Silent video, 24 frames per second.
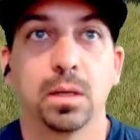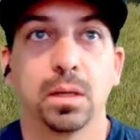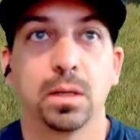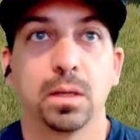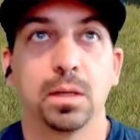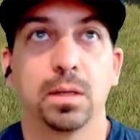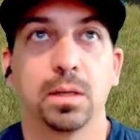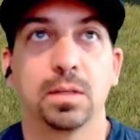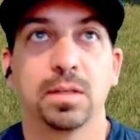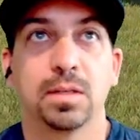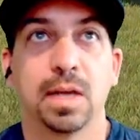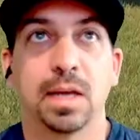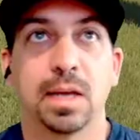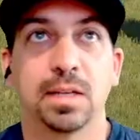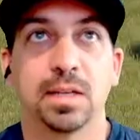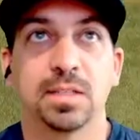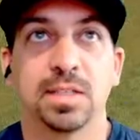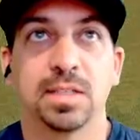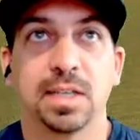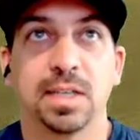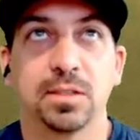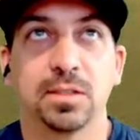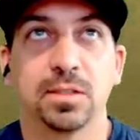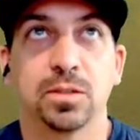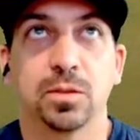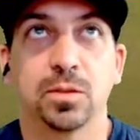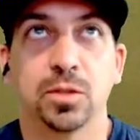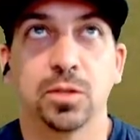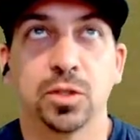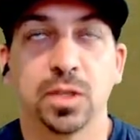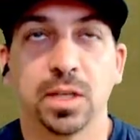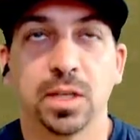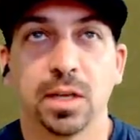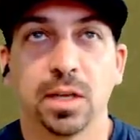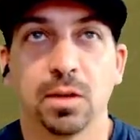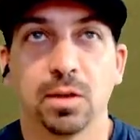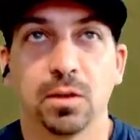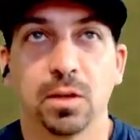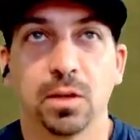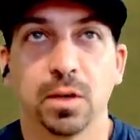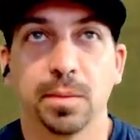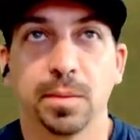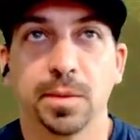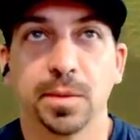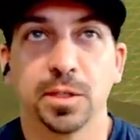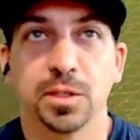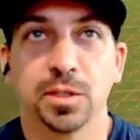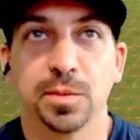It's out of sand, so it should get a little
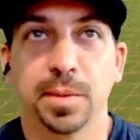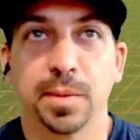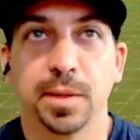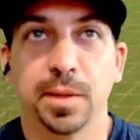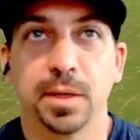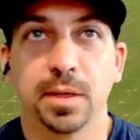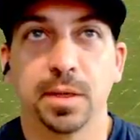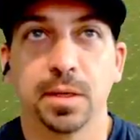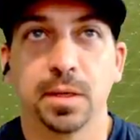bit of spin.